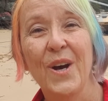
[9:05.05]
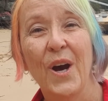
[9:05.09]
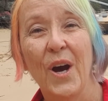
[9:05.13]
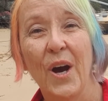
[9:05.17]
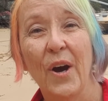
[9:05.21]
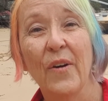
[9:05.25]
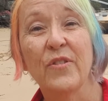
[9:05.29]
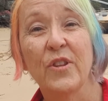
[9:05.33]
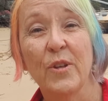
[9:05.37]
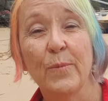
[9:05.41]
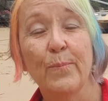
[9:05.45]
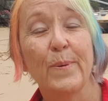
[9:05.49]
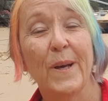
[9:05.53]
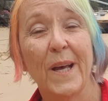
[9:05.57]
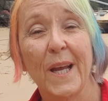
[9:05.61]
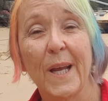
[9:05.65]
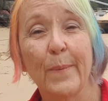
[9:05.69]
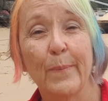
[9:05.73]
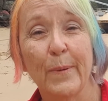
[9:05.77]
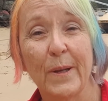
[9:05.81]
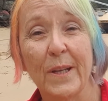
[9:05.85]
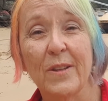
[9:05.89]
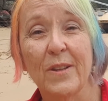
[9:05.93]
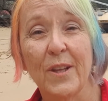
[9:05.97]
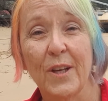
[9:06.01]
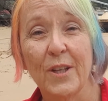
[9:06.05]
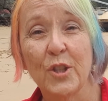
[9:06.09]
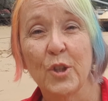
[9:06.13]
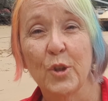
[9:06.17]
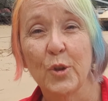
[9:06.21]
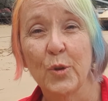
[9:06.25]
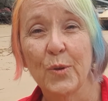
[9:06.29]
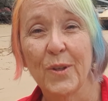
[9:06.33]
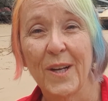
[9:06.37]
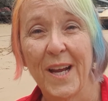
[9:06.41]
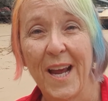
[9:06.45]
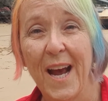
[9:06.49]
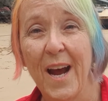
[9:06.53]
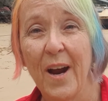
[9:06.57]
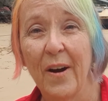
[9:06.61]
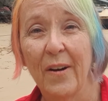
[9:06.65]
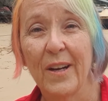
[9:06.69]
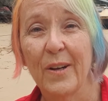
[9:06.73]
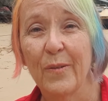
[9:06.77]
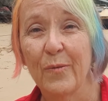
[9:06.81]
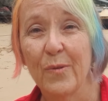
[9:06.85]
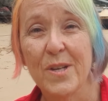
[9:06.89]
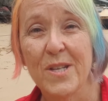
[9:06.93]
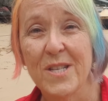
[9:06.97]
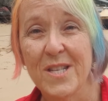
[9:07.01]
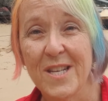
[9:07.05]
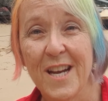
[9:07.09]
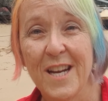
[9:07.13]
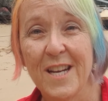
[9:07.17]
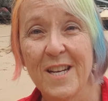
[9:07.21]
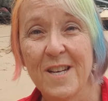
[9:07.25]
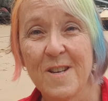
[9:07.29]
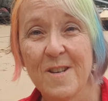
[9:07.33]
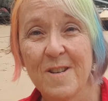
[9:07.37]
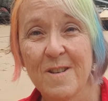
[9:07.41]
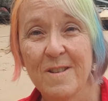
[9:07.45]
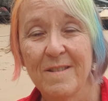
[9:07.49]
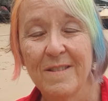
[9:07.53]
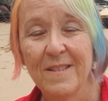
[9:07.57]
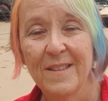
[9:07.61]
of the baby that you carry, Rosette.